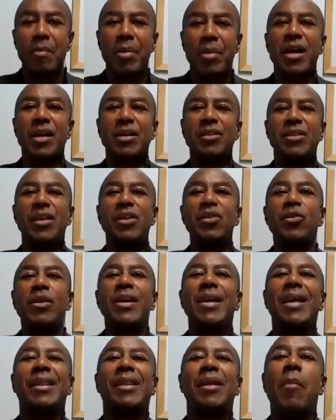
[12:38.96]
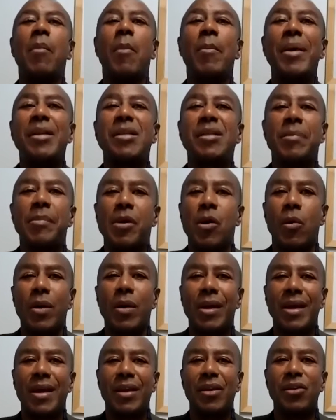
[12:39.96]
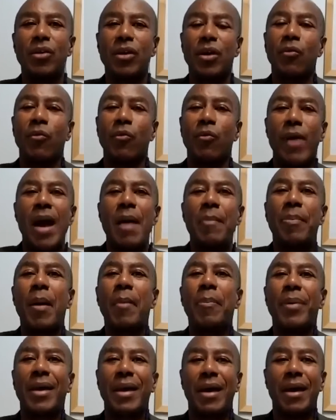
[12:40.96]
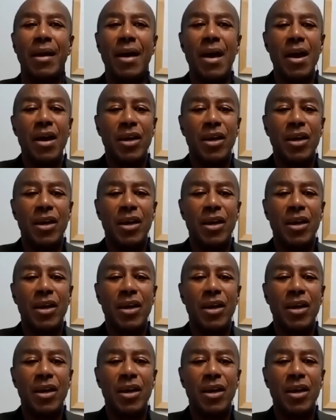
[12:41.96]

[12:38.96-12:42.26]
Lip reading: Because then you can get the momentum going again. You can ramp up again.